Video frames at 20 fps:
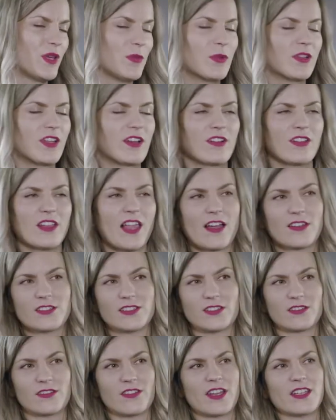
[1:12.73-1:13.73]
people are
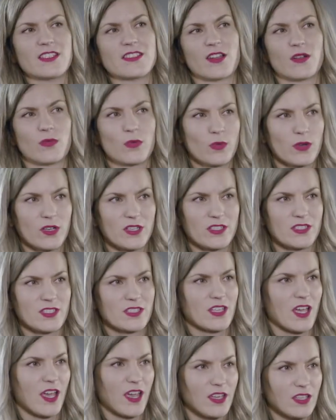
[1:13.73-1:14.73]
allowed to raise their
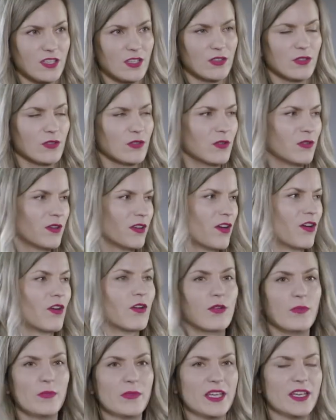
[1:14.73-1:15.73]
voice at you
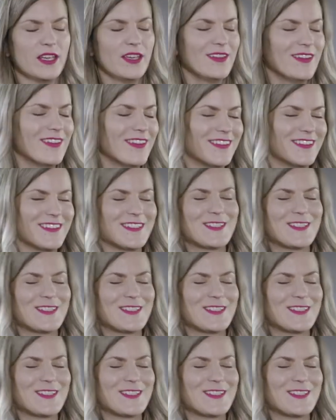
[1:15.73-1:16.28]
or me in